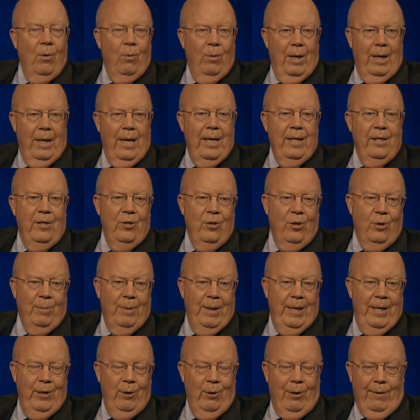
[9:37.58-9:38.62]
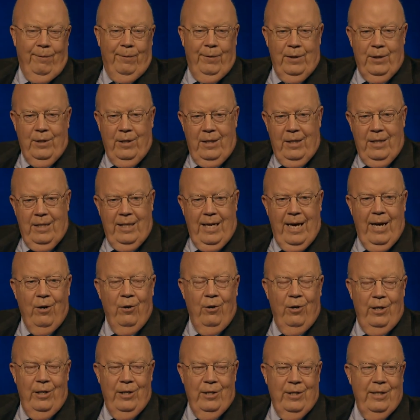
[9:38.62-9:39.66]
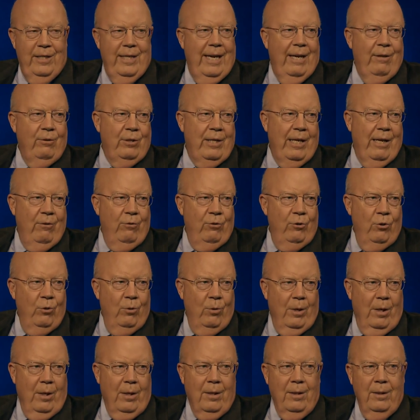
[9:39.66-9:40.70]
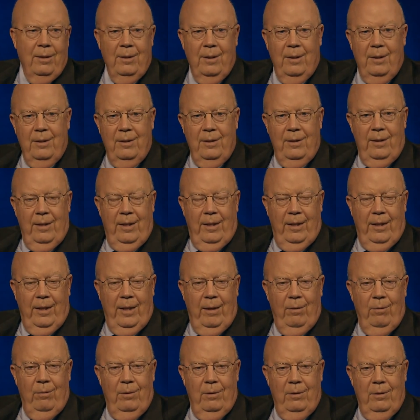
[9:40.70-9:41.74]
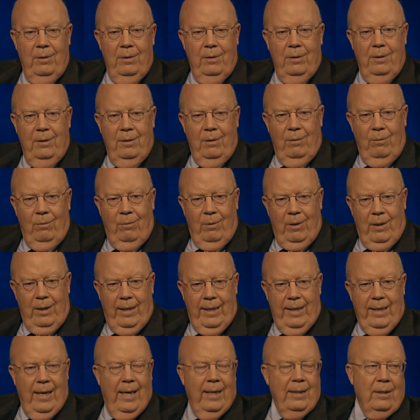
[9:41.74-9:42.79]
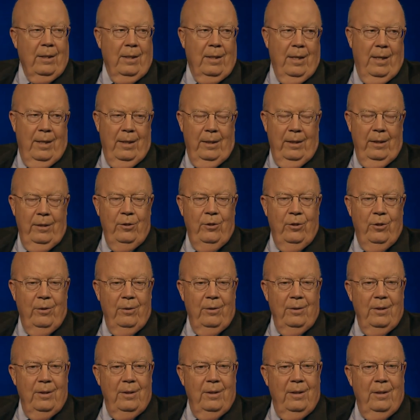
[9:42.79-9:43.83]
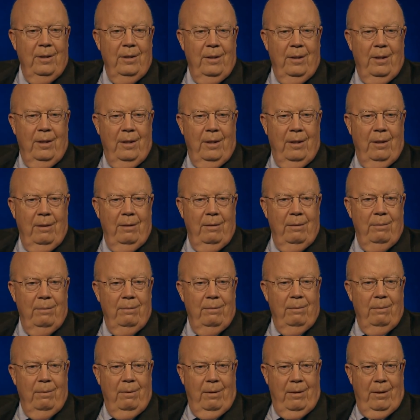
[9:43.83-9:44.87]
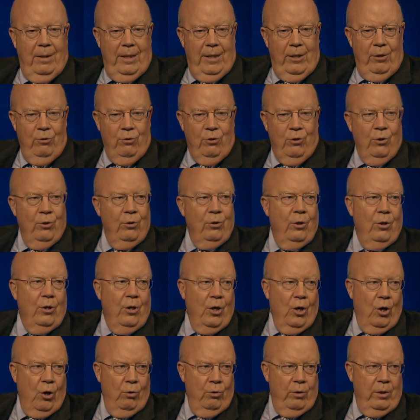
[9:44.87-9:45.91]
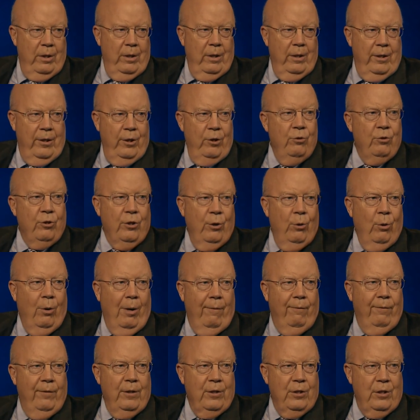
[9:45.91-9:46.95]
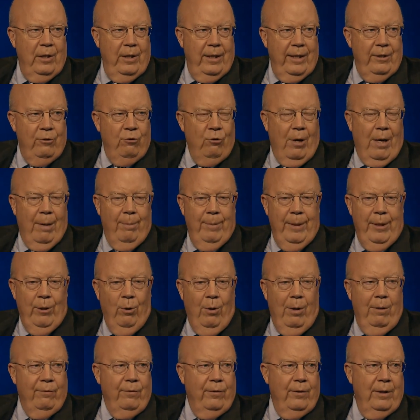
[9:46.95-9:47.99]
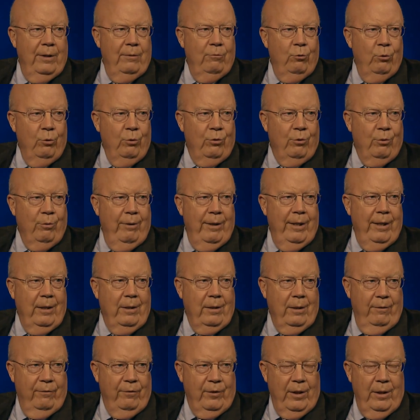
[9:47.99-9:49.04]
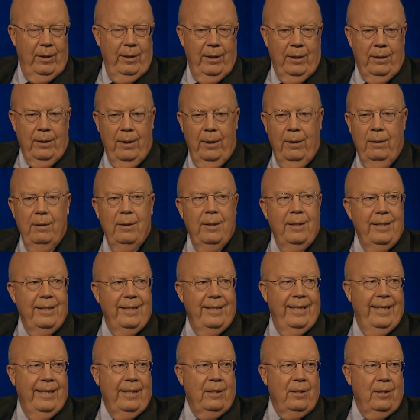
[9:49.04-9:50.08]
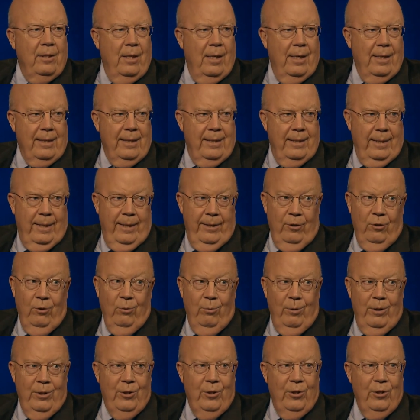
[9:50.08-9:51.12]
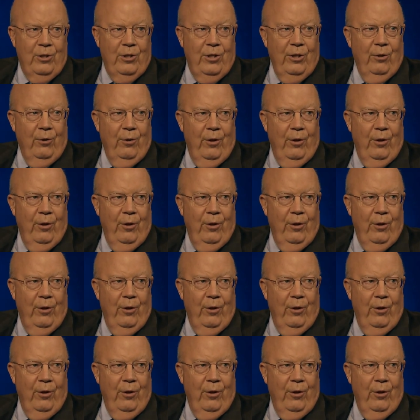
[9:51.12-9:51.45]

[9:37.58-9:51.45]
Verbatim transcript: Well, he took me to the office on Saturdays in downtown Newark. And then when I got to college, uh, I used to go to the Houston office and they'd drop me off on Route 3 in Clifton at the Tick Tock Diner, which is still